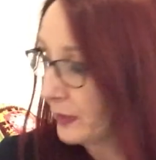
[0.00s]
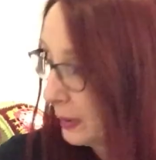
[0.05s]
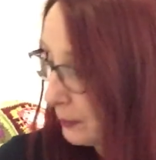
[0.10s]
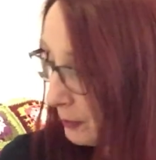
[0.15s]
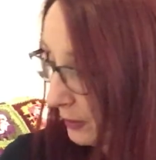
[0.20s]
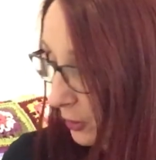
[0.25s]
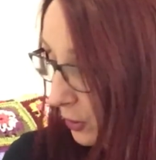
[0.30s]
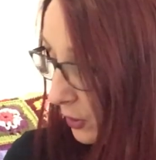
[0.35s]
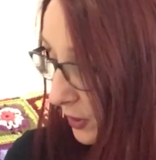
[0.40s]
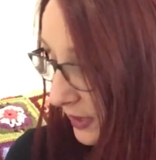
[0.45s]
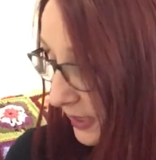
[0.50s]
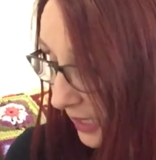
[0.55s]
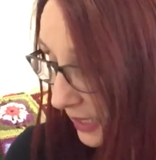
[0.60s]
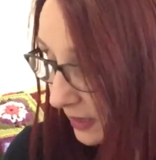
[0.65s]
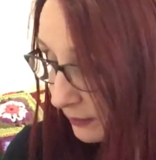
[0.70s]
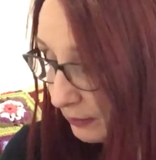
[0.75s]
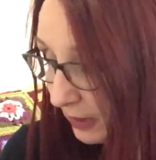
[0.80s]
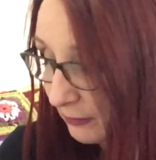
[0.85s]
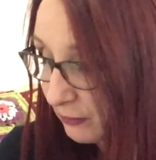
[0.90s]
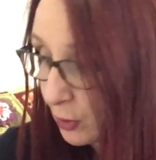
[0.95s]
because
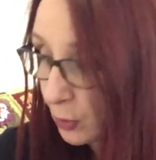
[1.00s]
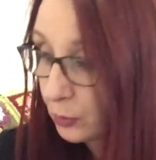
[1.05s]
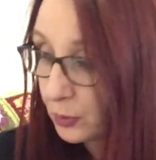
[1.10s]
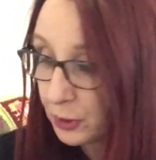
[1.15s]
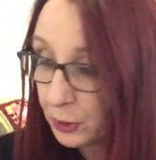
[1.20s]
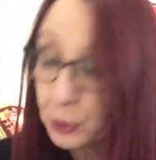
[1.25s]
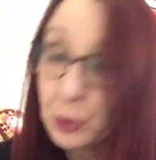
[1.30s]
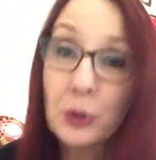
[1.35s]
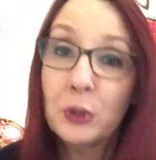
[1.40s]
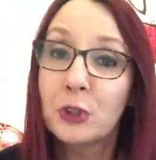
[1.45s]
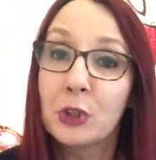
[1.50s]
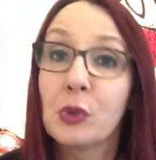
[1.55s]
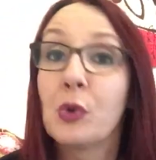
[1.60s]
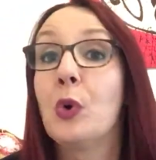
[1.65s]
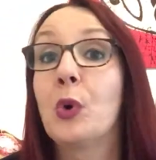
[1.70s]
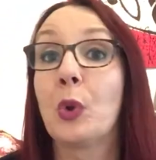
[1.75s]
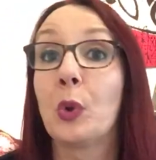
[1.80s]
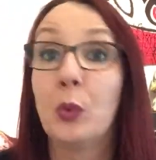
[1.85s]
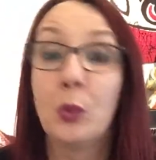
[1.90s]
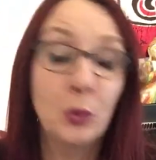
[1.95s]
um, I've always usually
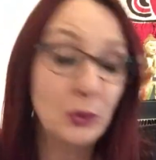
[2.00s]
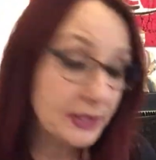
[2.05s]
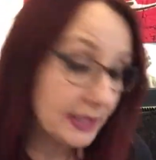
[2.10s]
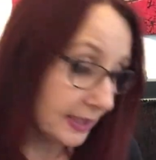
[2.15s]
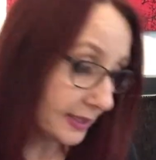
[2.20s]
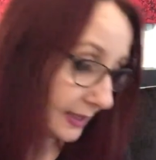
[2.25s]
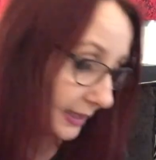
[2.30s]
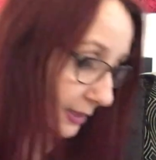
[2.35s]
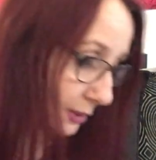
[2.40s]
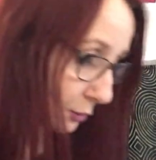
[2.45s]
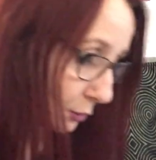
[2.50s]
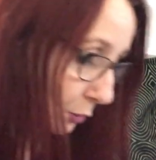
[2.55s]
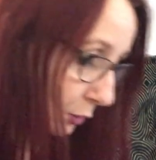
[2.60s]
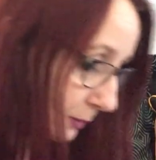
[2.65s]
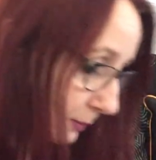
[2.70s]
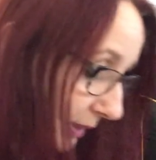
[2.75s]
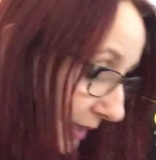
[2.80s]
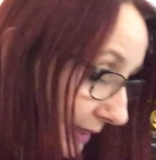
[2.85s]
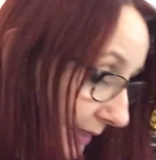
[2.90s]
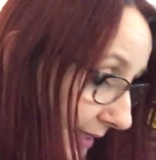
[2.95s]
got loads of things on,
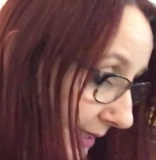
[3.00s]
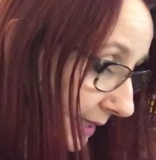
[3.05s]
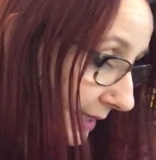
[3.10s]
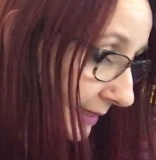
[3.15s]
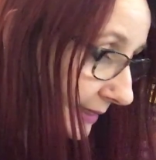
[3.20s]
but like I